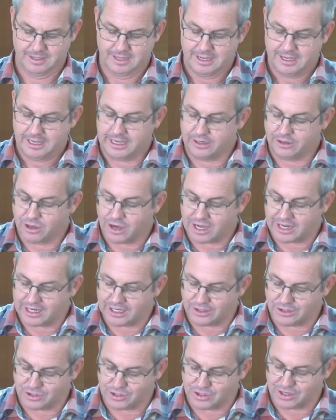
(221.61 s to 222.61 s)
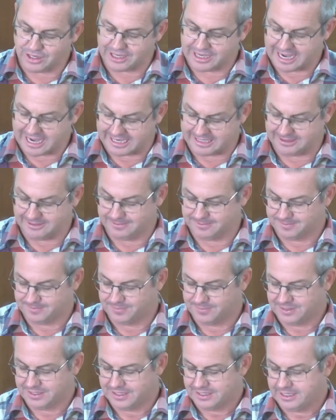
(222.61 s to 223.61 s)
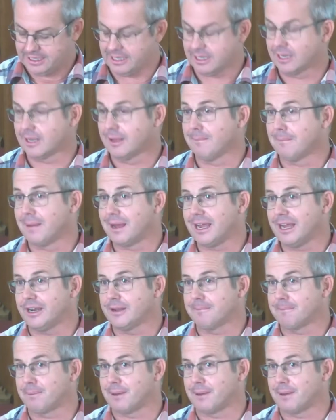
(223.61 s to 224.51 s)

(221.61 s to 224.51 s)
In 1938, Hitler made it